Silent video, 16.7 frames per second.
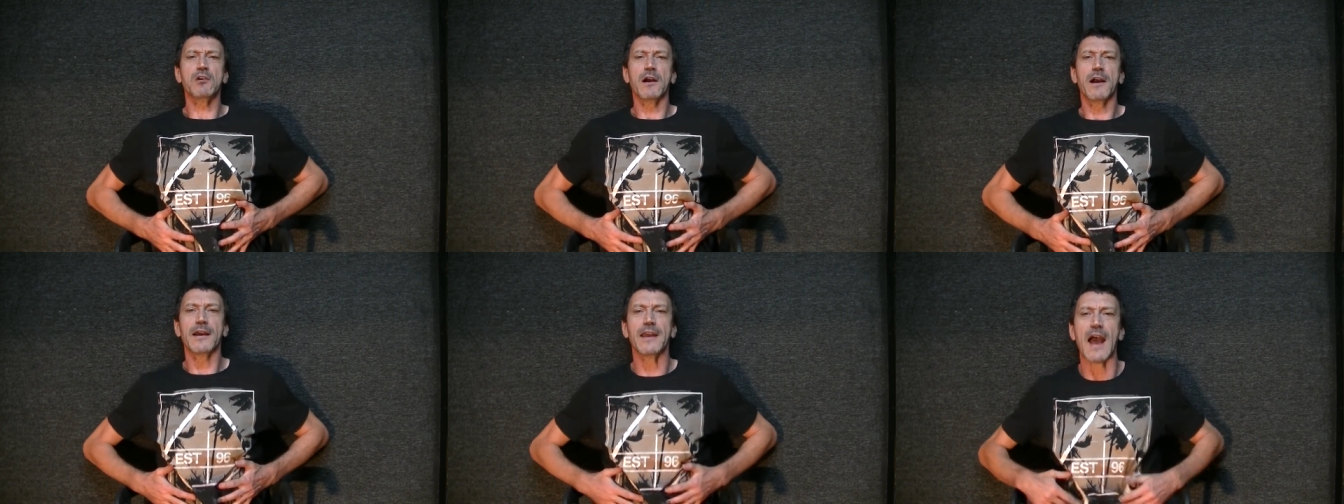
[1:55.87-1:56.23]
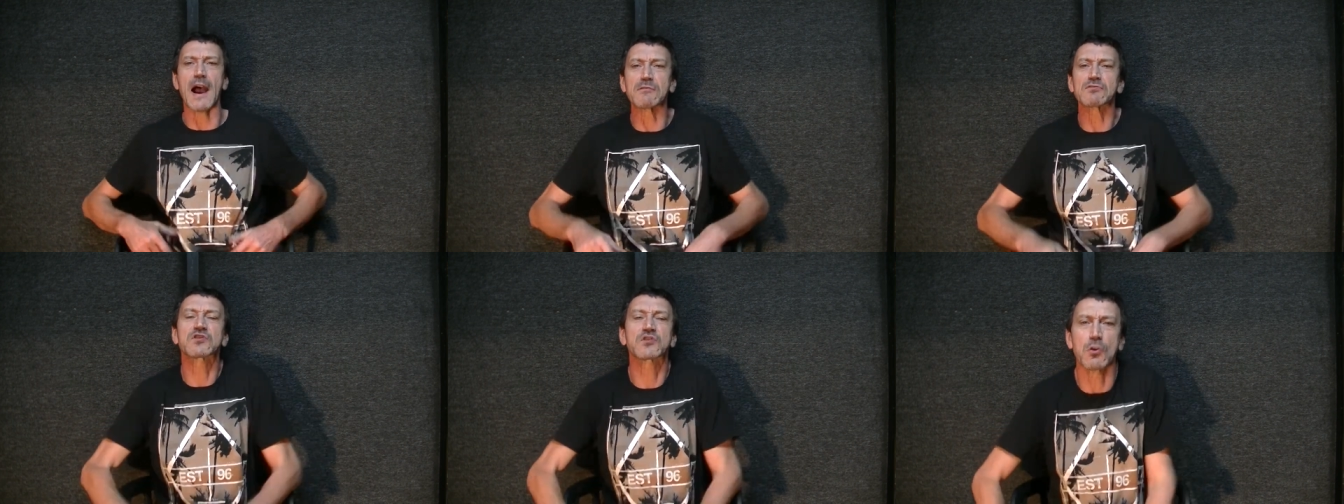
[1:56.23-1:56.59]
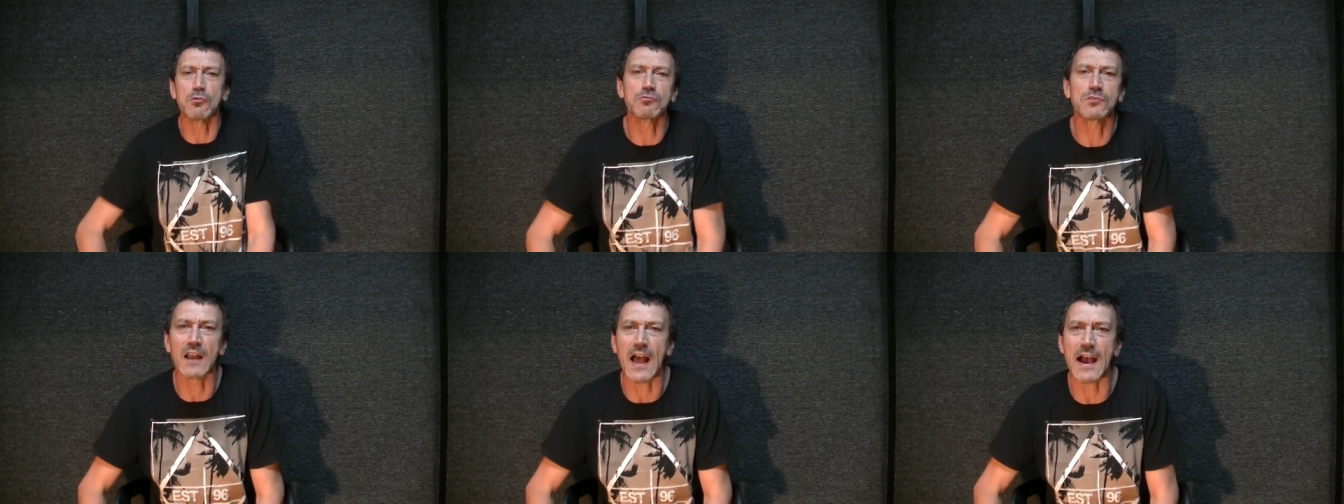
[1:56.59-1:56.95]
in our
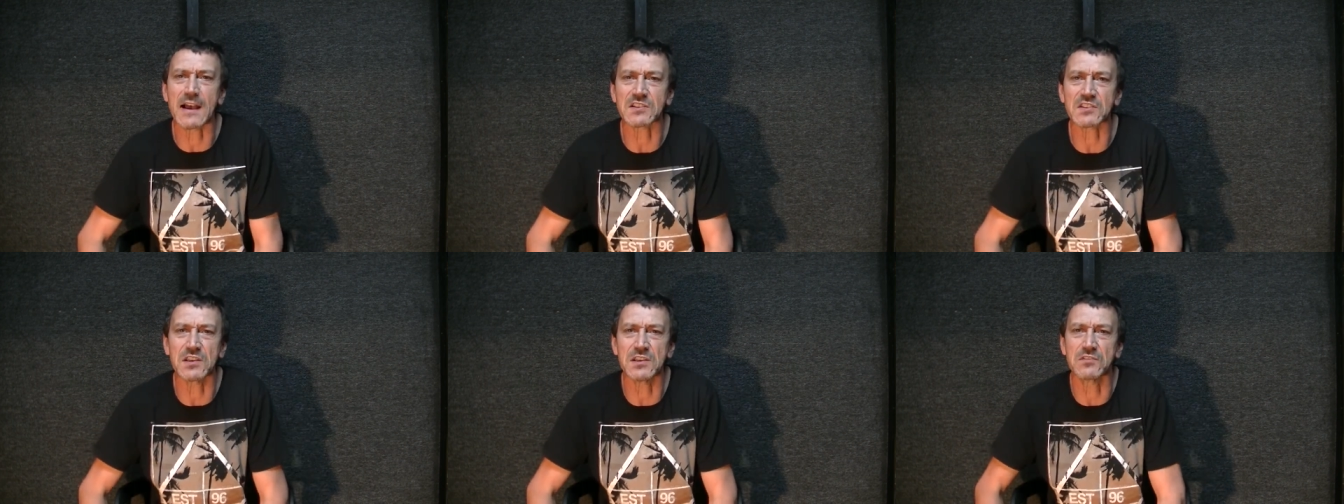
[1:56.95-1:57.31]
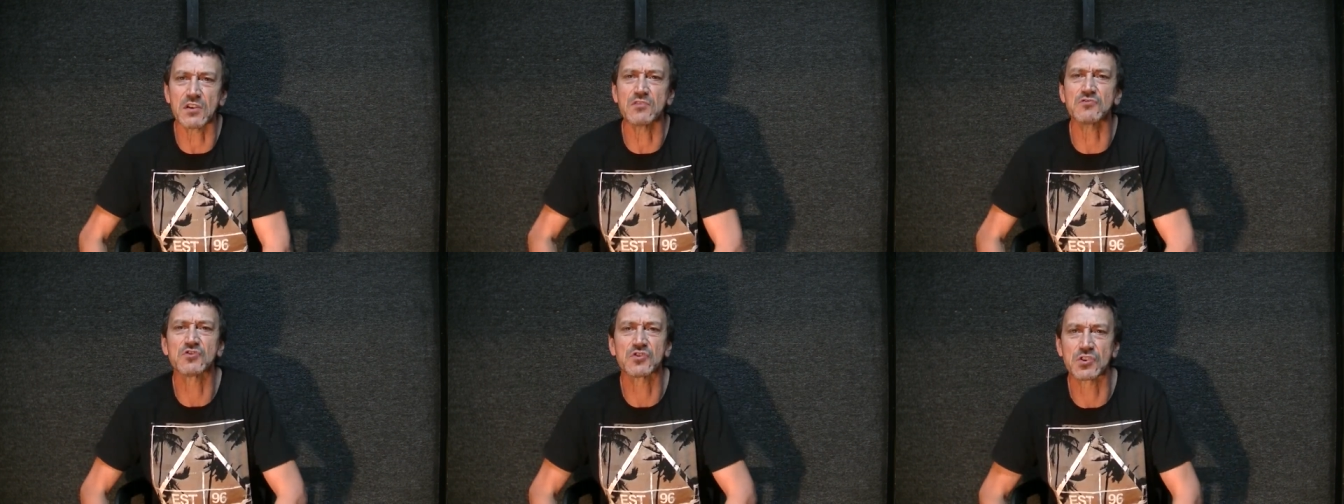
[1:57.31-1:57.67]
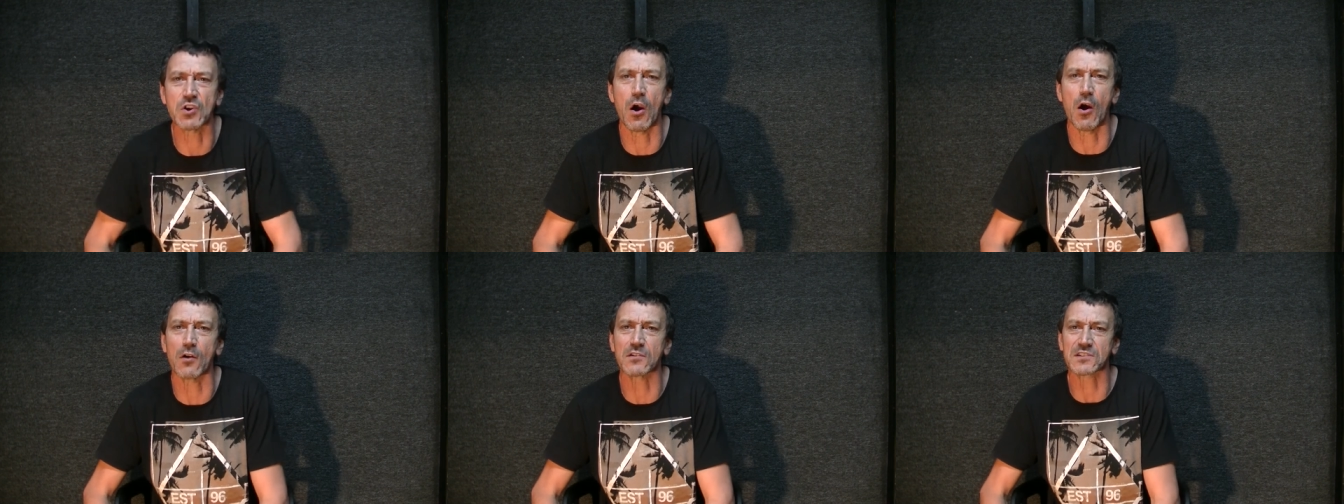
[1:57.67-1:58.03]
sunglasses and
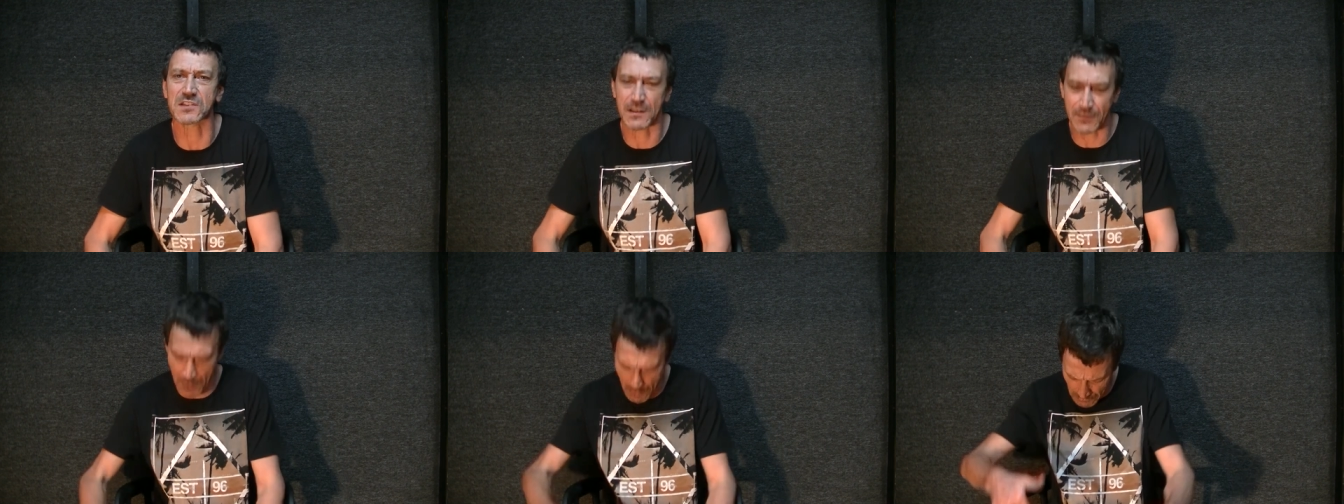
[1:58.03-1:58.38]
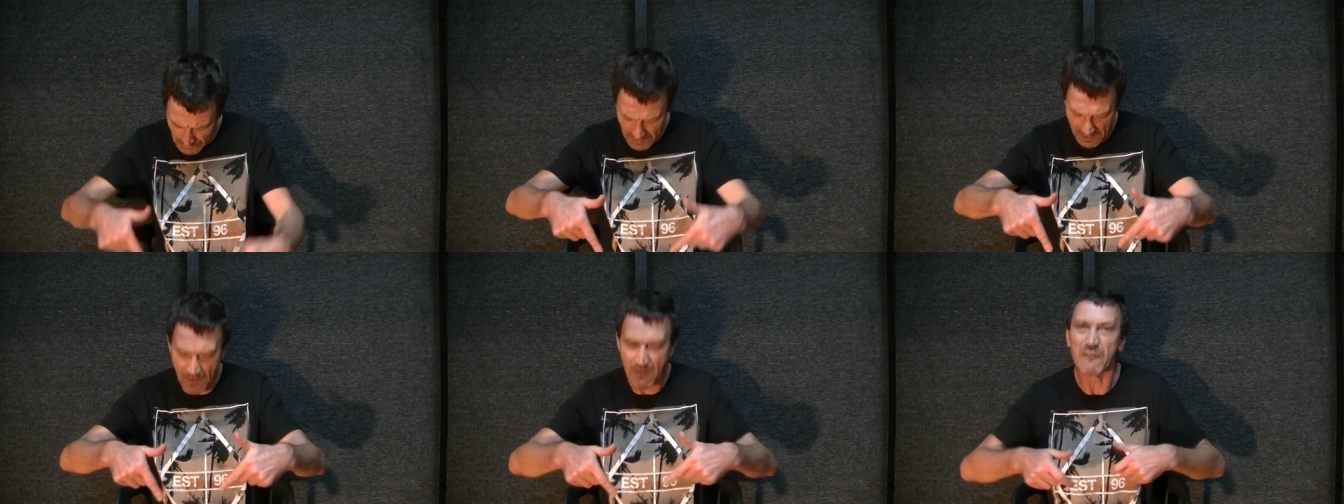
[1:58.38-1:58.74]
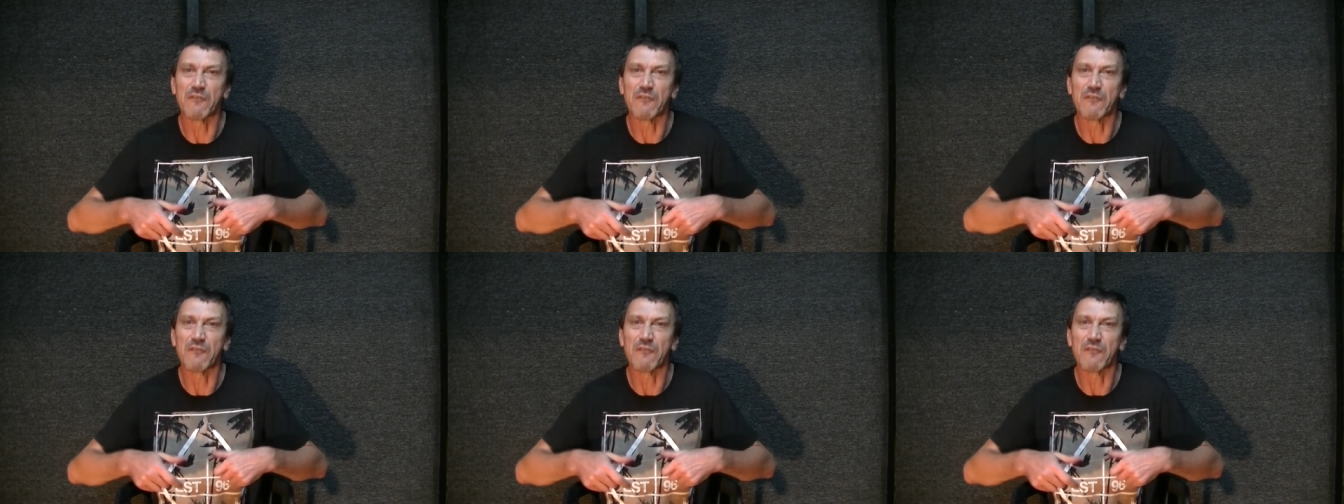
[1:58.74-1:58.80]
shorts and those